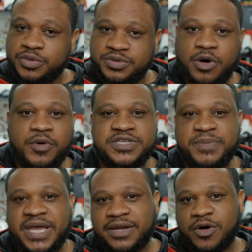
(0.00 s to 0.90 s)
you'll always
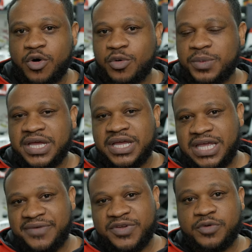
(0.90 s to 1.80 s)
make it home.
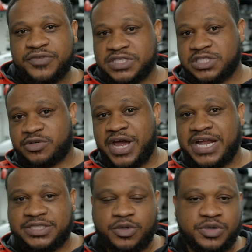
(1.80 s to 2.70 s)
Even though if it's
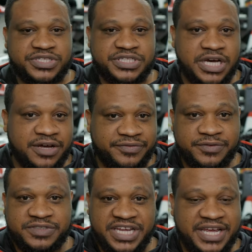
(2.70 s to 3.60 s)
scratch or scuff
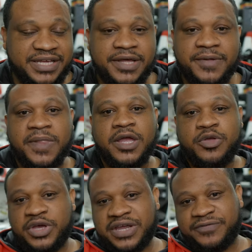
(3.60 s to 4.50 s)
or ding,
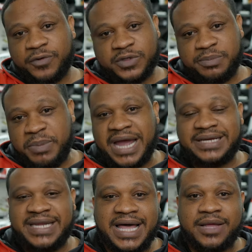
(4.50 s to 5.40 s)
you can fold it
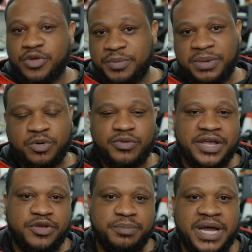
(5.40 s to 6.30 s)
back down. You'll be able to
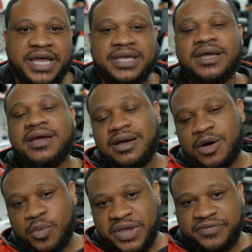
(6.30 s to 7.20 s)
ride your bike
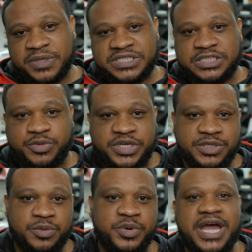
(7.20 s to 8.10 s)
away from the
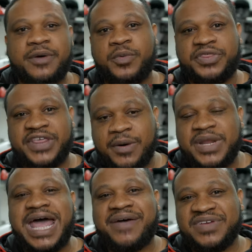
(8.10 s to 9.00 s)
situation we're at without
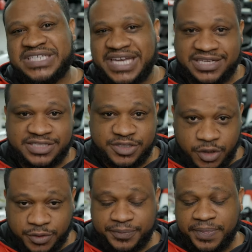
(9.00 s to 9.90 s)
having to get a
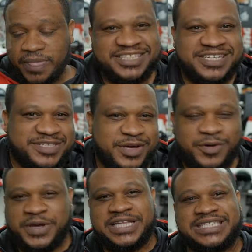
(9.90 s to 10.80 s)
tow.
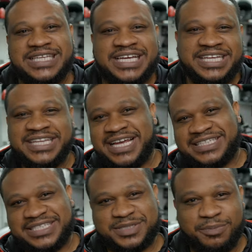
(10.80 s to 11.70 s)
So it's looking
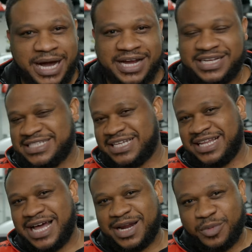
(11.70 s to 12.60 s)
like this mod is a
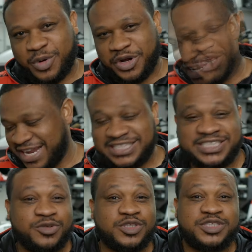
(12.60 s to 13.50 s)
lot of work, and I
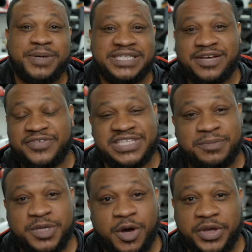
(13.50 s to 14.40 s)
just thought to myself as
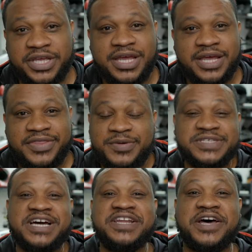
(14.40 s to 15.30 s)
I'm going,
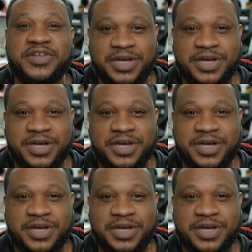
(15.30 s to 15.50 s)
there's another